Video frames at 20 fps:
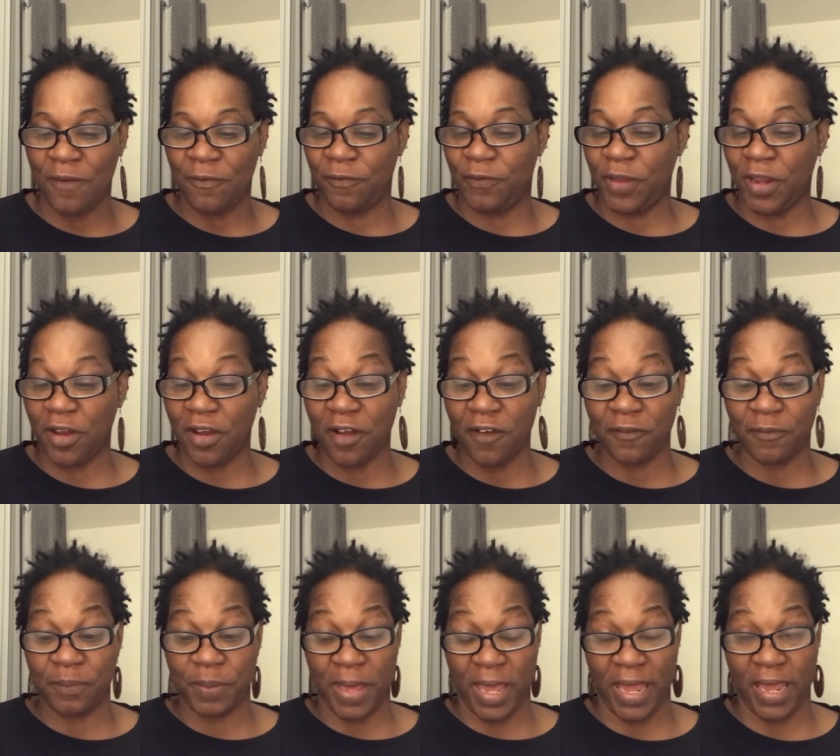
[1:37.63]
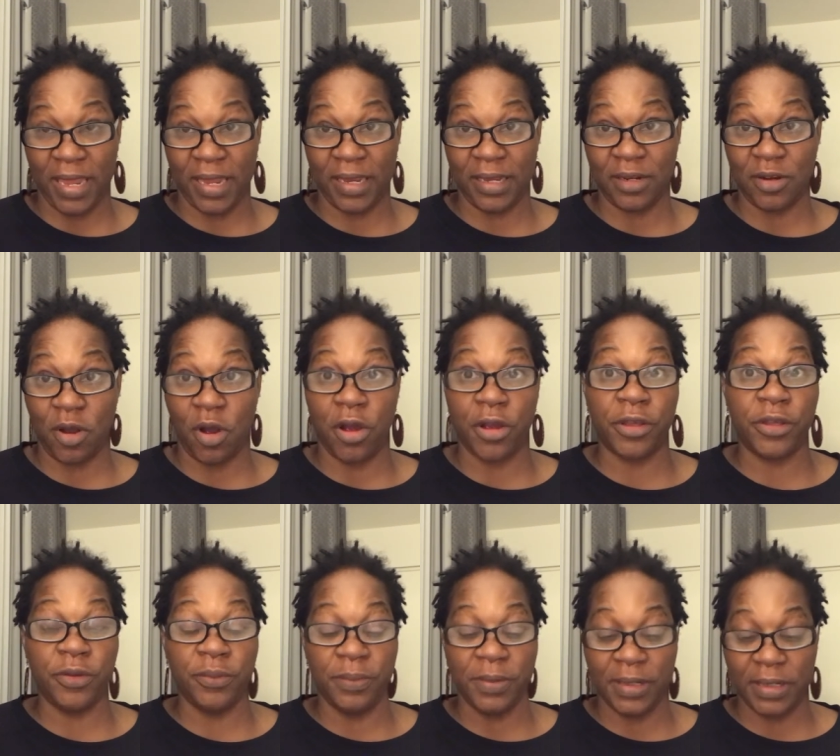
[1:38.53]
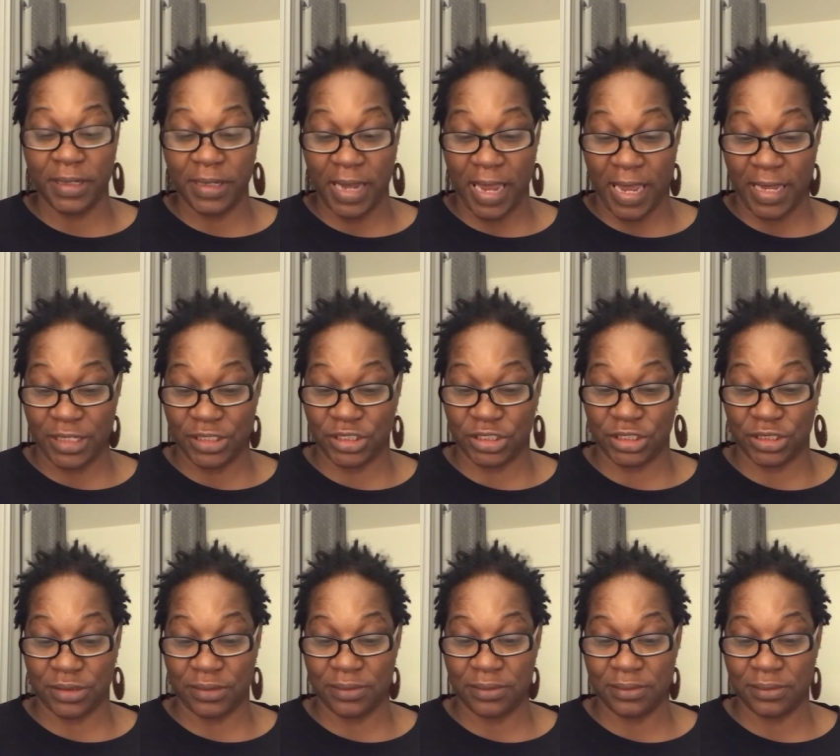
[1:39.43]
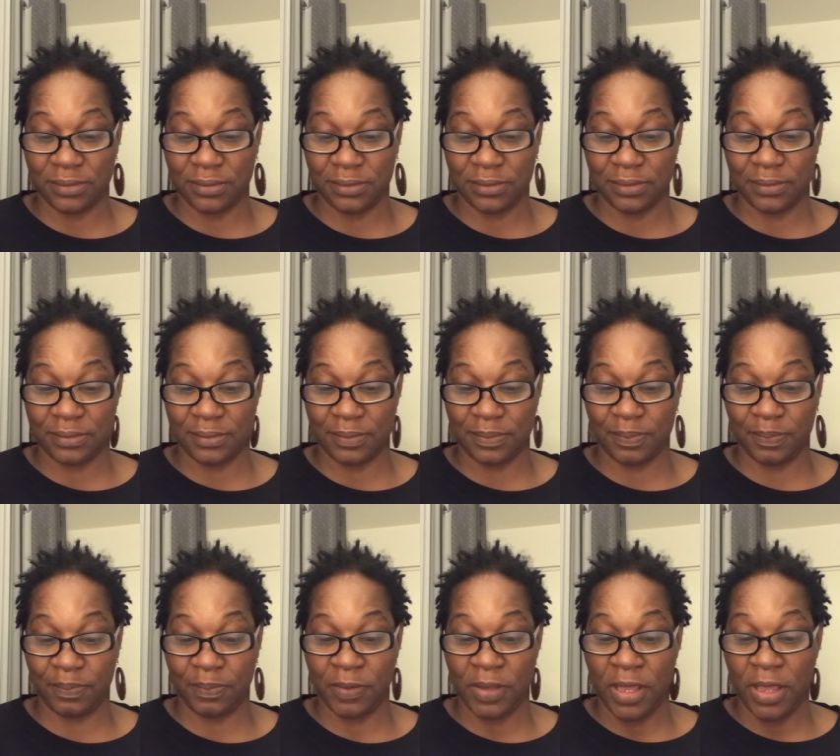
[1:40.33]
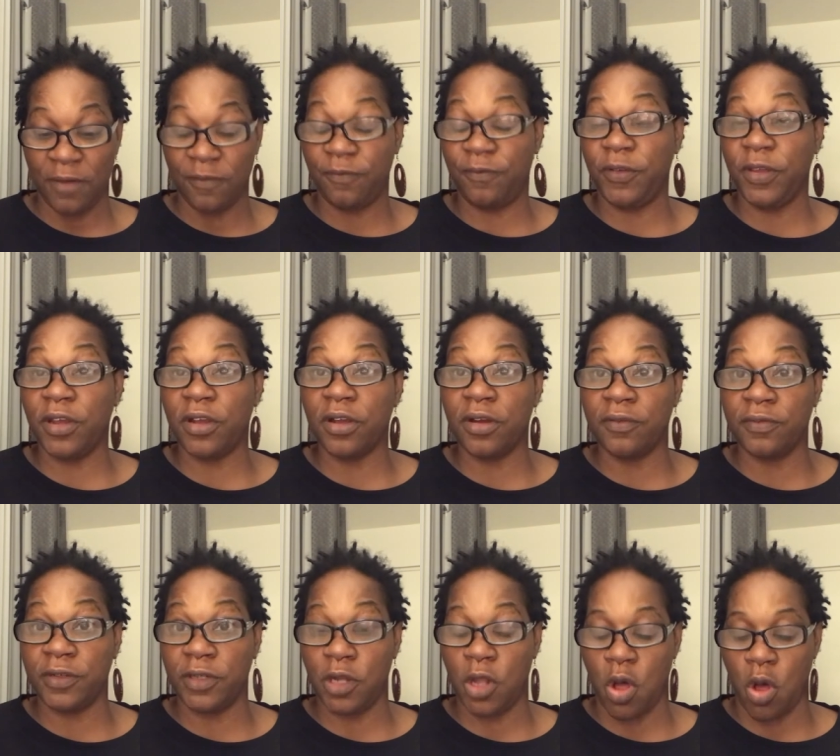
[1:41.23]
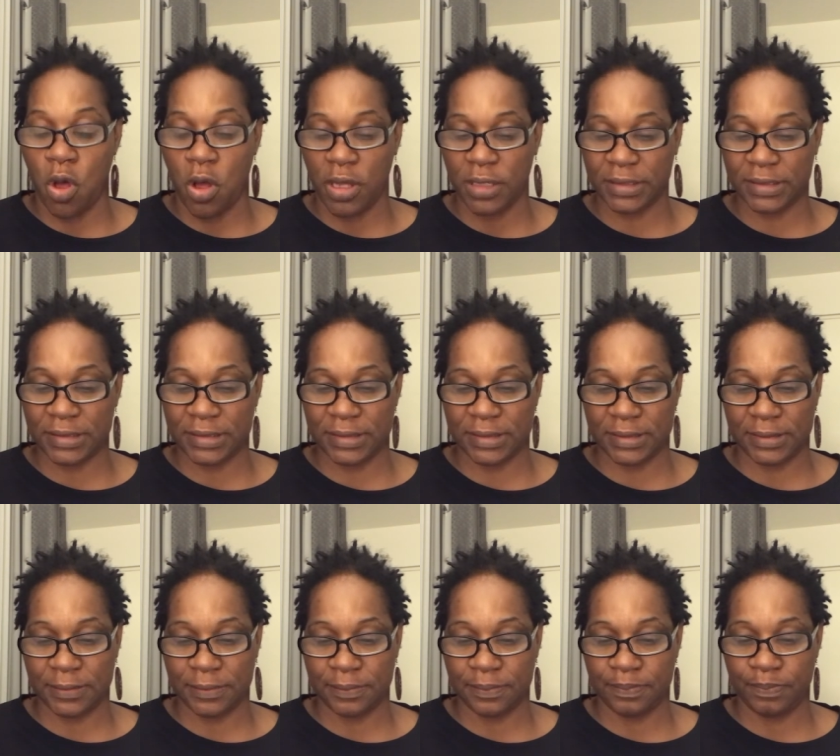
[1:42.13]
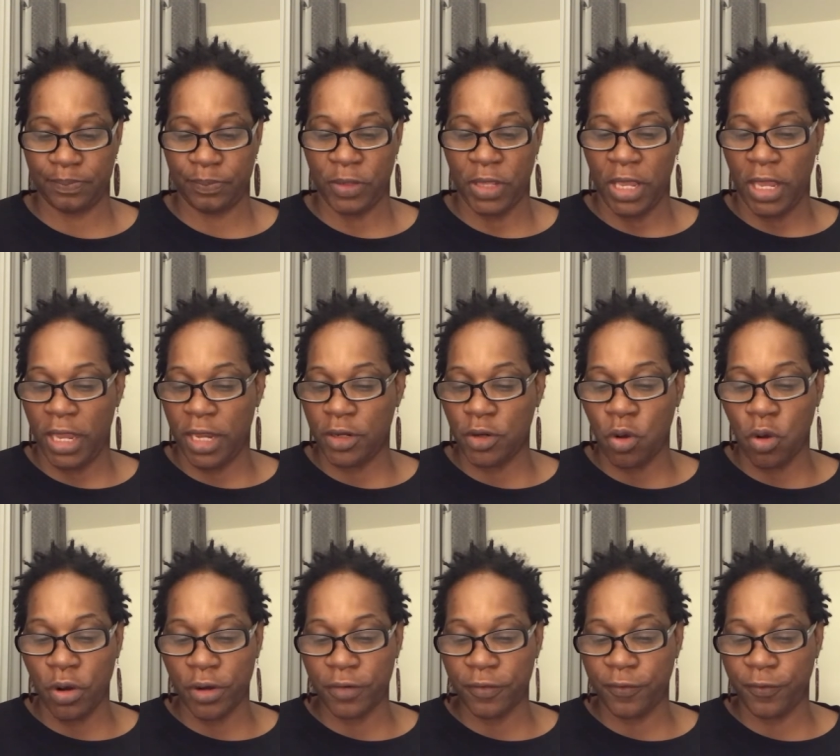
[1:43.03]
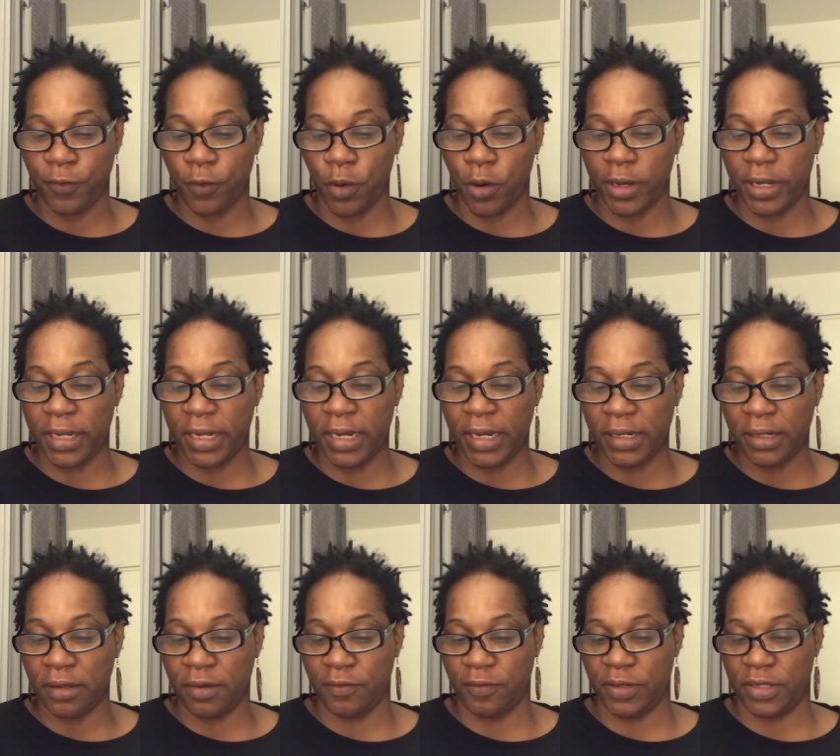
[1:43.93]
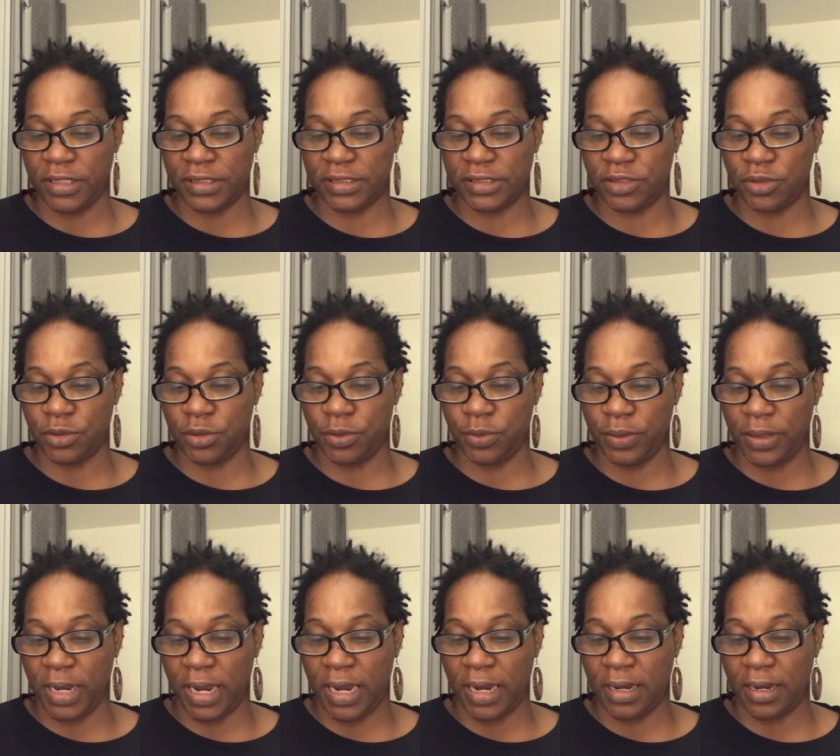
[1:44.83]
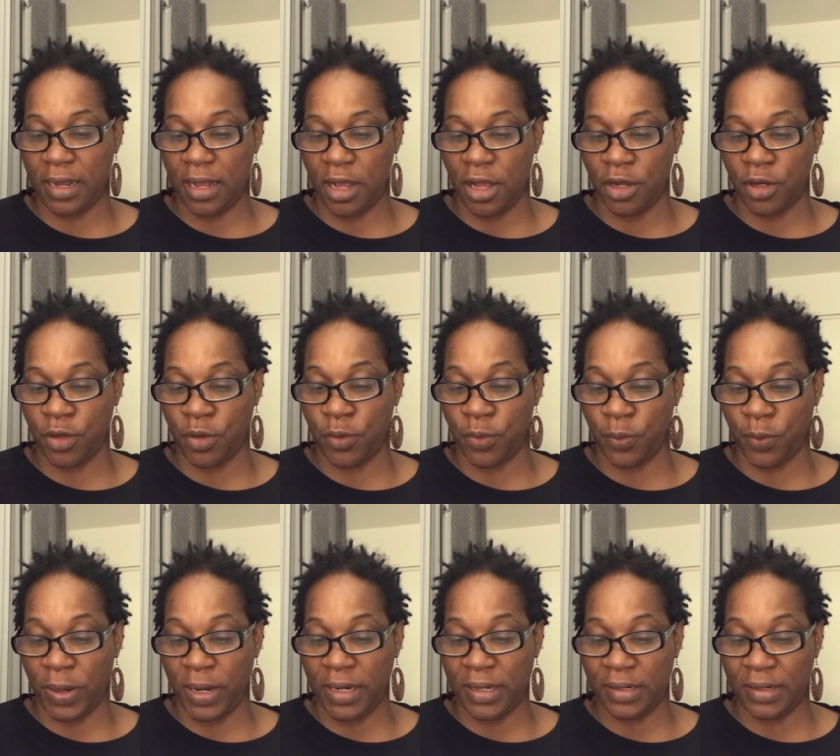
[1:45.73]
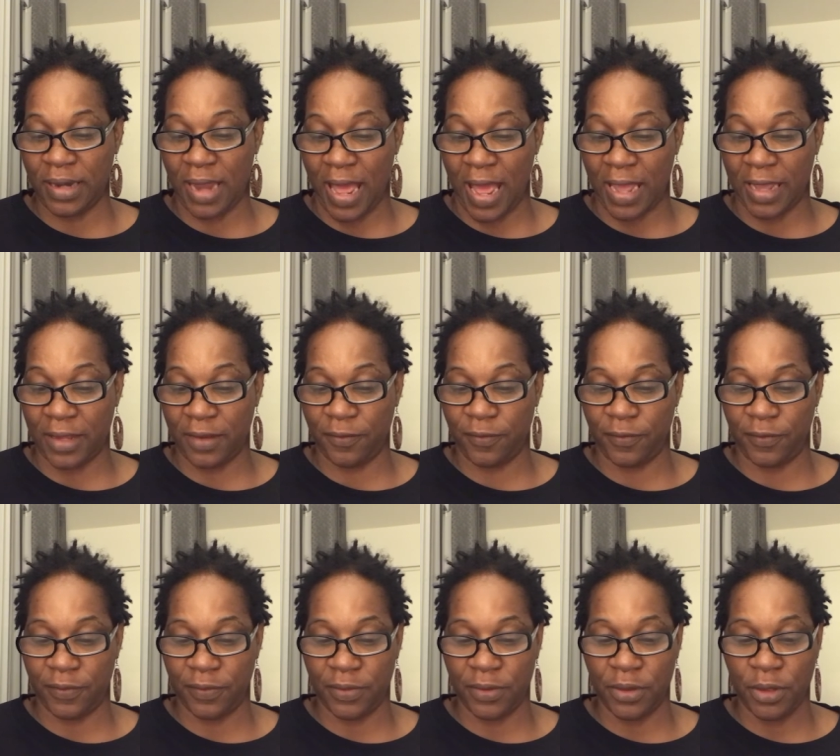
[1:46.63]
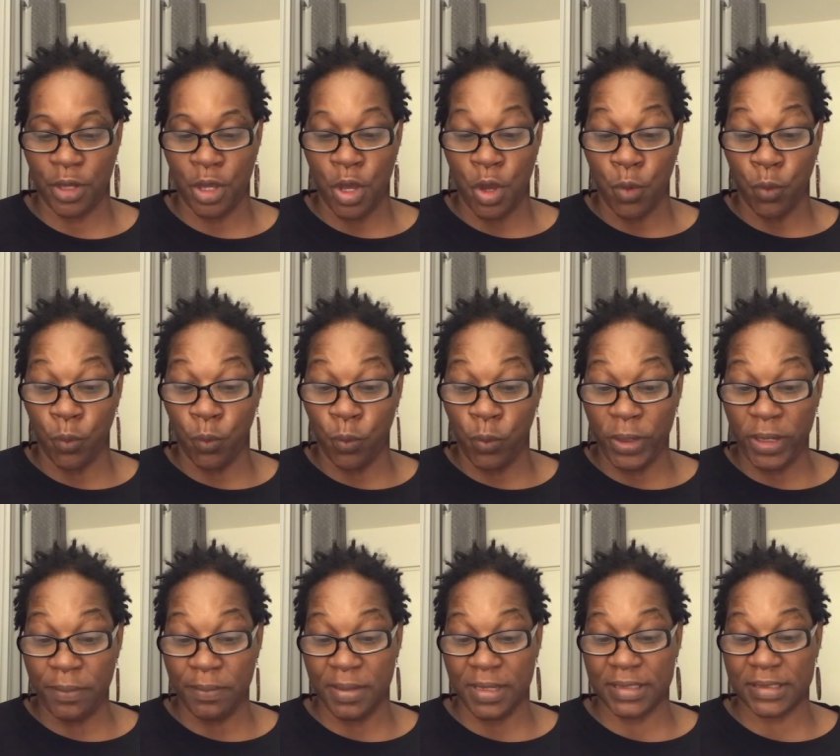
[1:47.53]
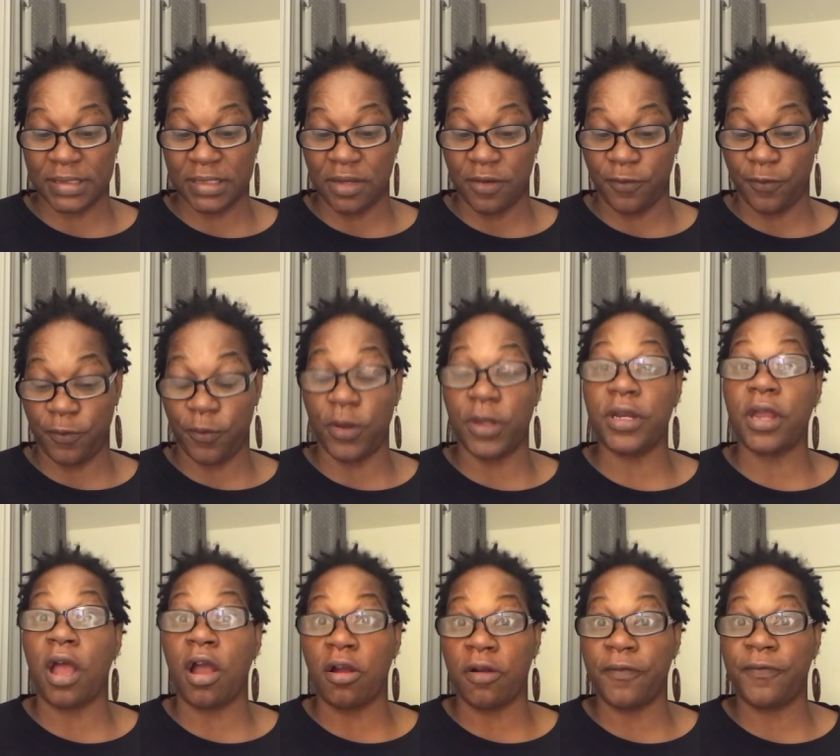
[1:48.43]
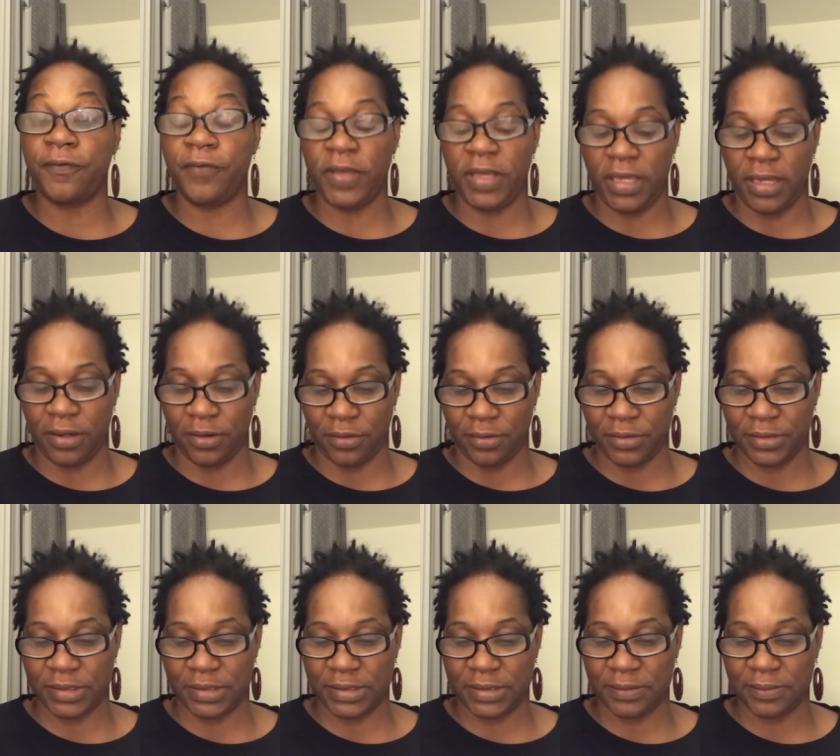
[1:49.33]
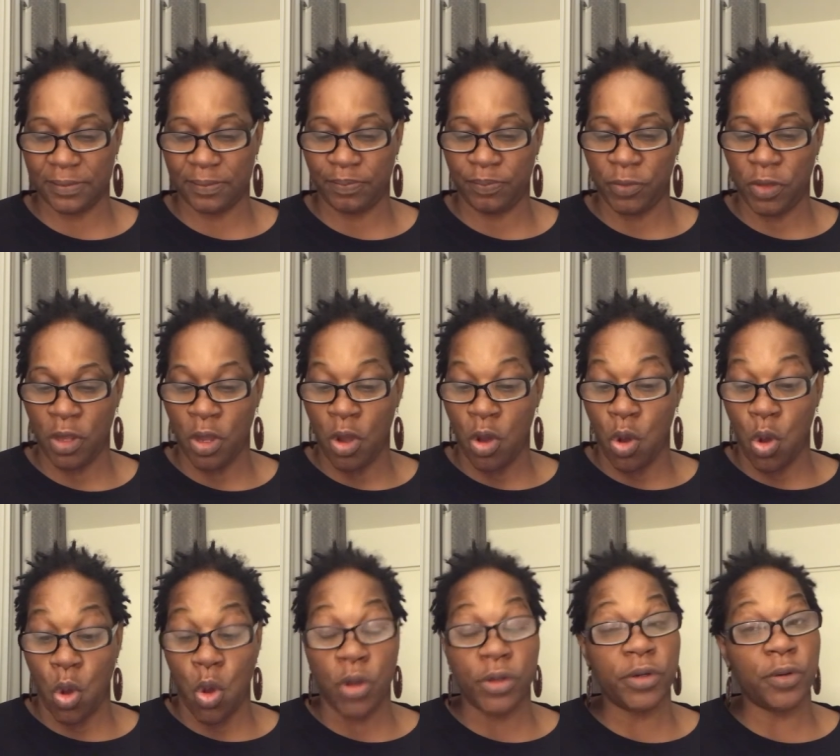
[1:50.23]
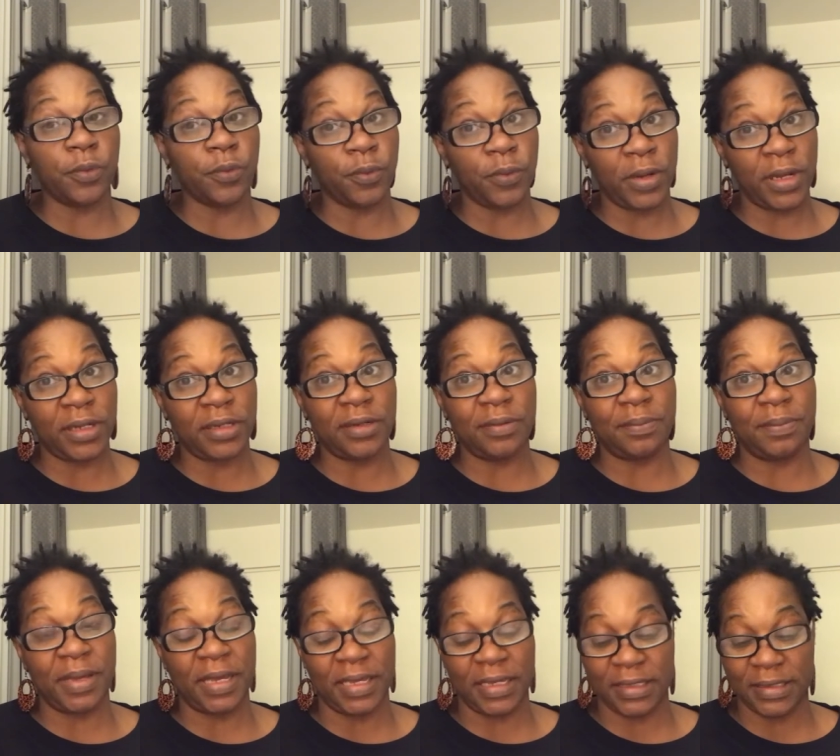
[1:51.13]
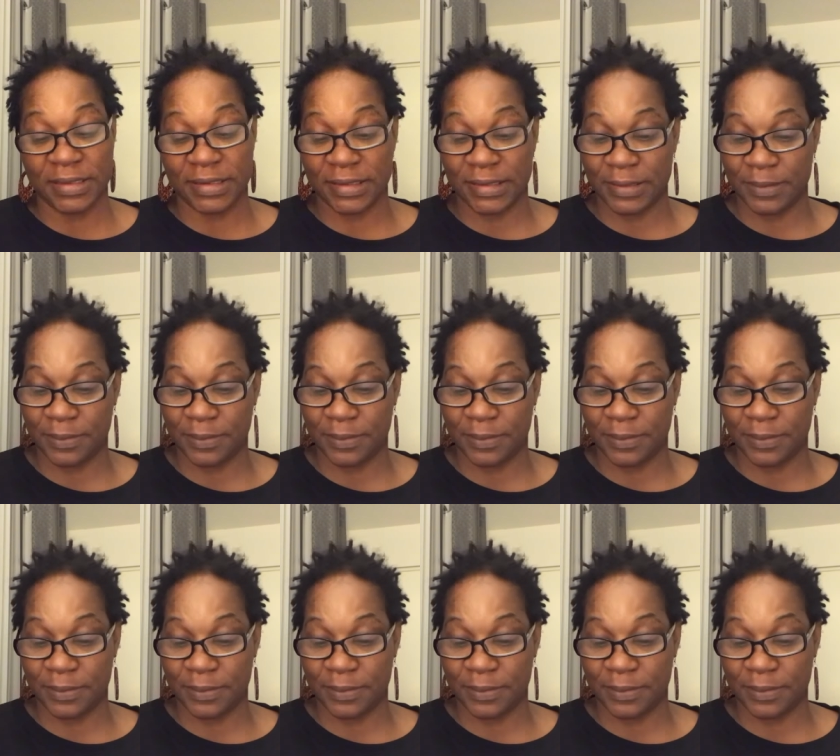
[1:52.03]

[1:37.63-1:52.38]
fear of pain or humiliation, fear of loss. In order for any of us to create a great life, we must confront our fears on a regular basis.